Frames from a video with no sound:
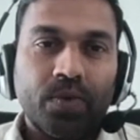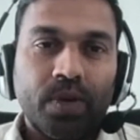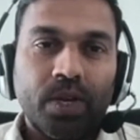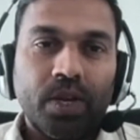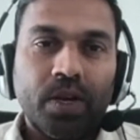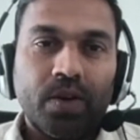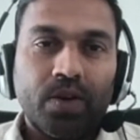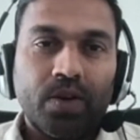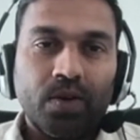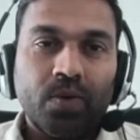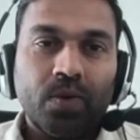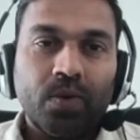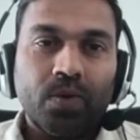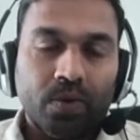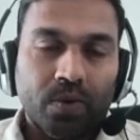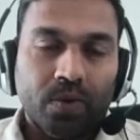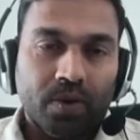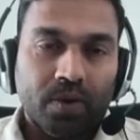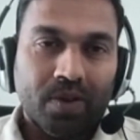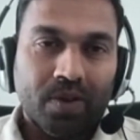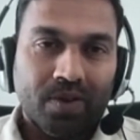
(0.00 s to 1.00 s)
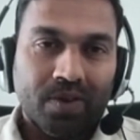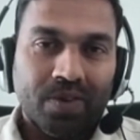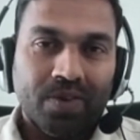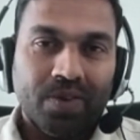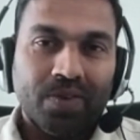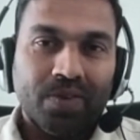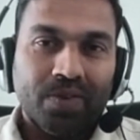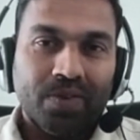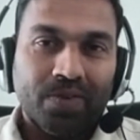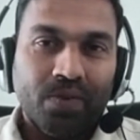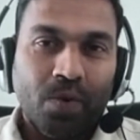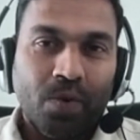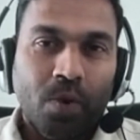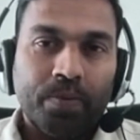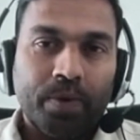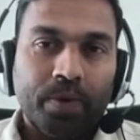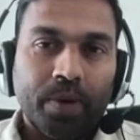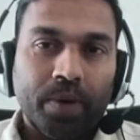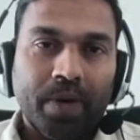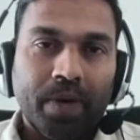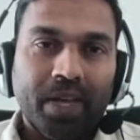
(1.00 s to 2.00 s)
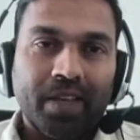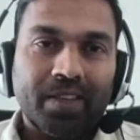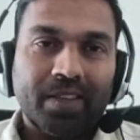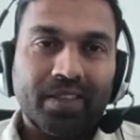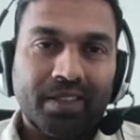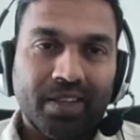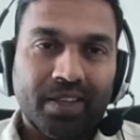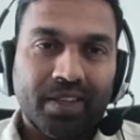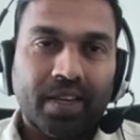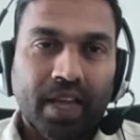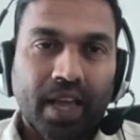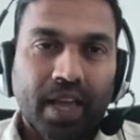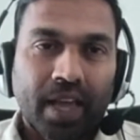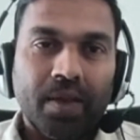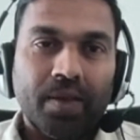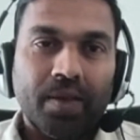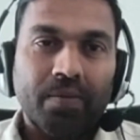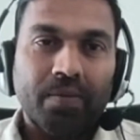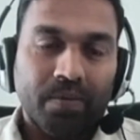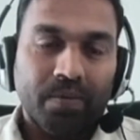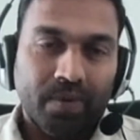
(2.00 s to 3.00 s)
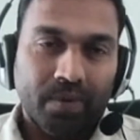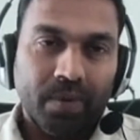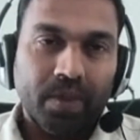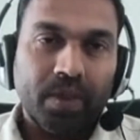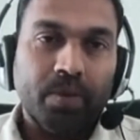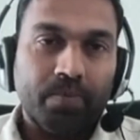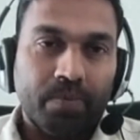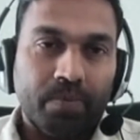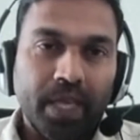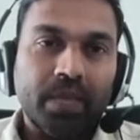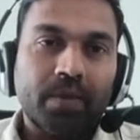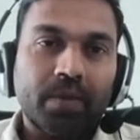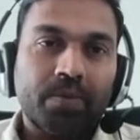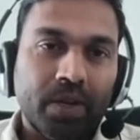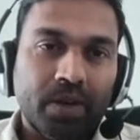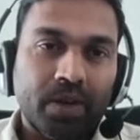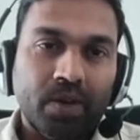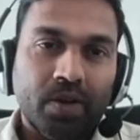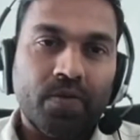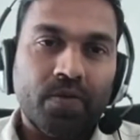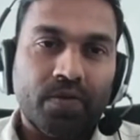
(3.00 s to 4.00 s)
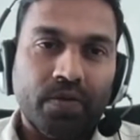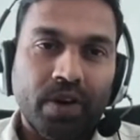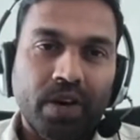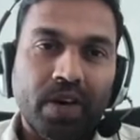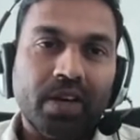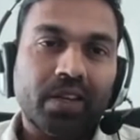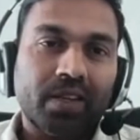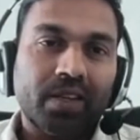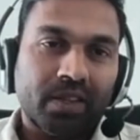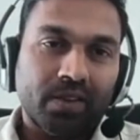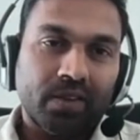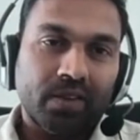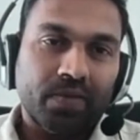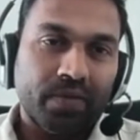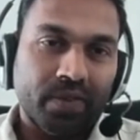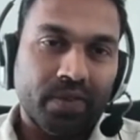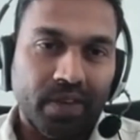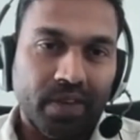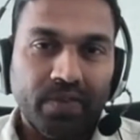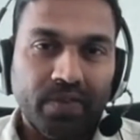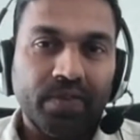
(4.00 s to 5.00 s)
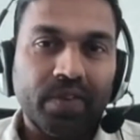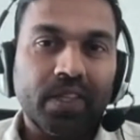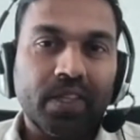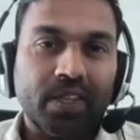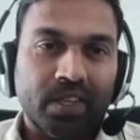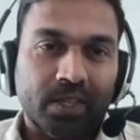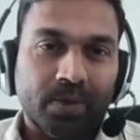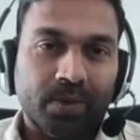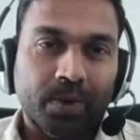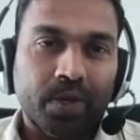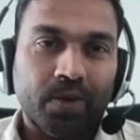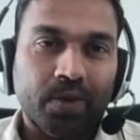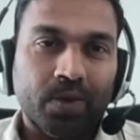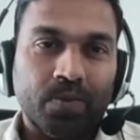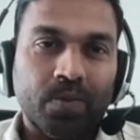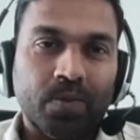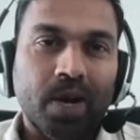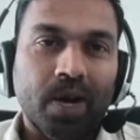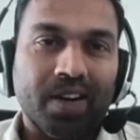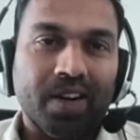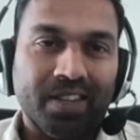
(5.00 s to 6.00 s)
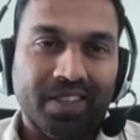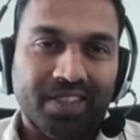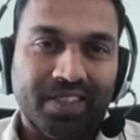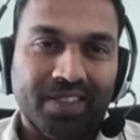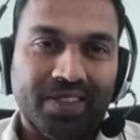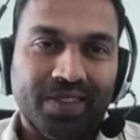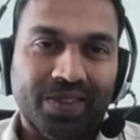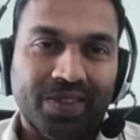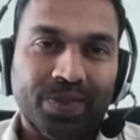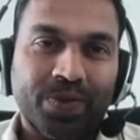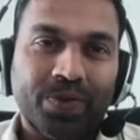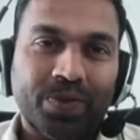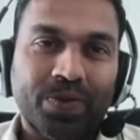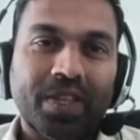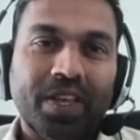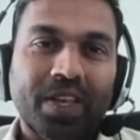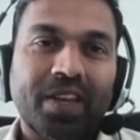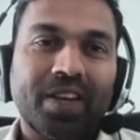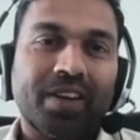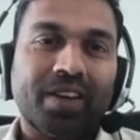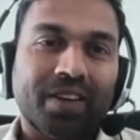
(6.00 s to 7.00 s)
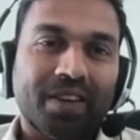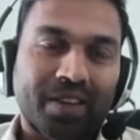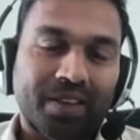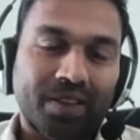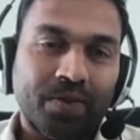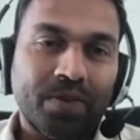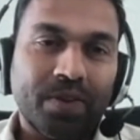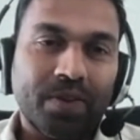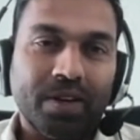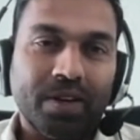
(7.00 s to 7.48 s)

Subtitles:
need to optimize the time, the placement of Earth with respect to Mars, so that your